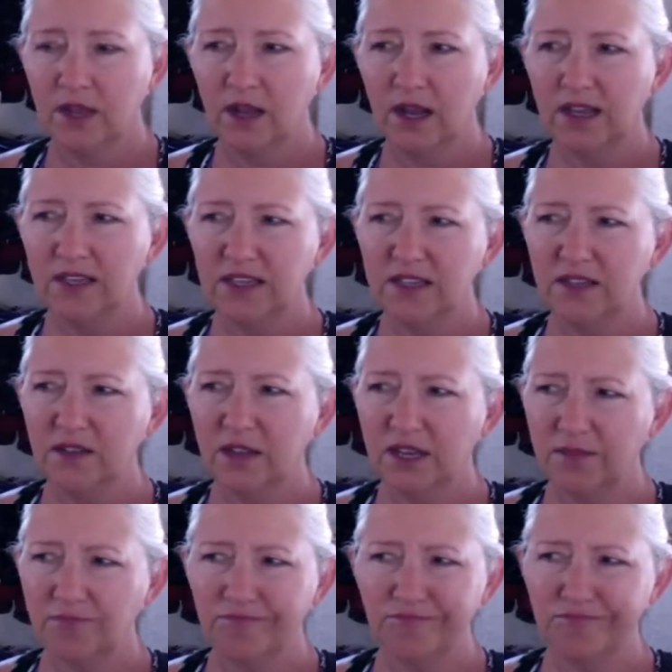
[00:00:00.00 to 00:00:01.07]
I
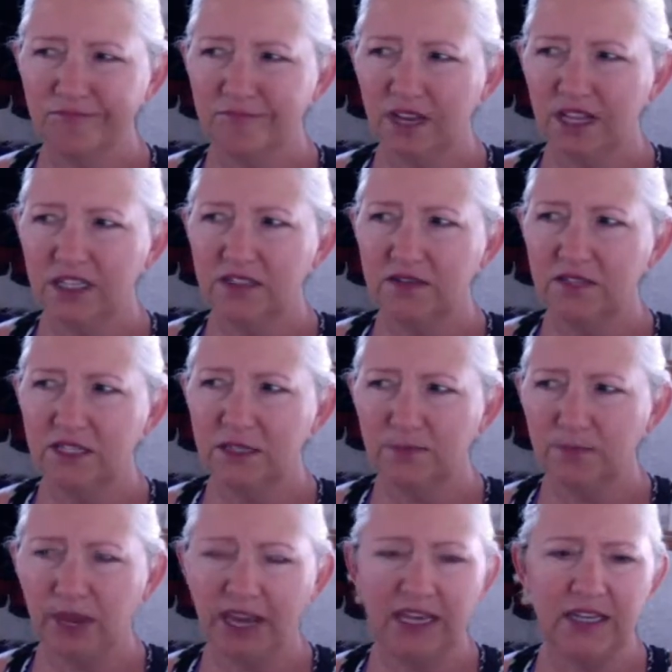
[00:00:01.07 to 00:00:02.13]
did
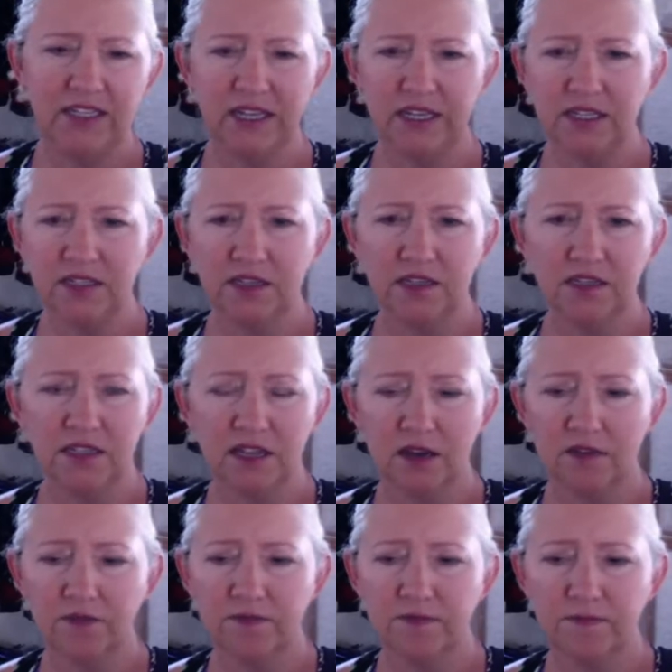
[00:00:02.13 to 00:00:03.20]
paintings and stuff,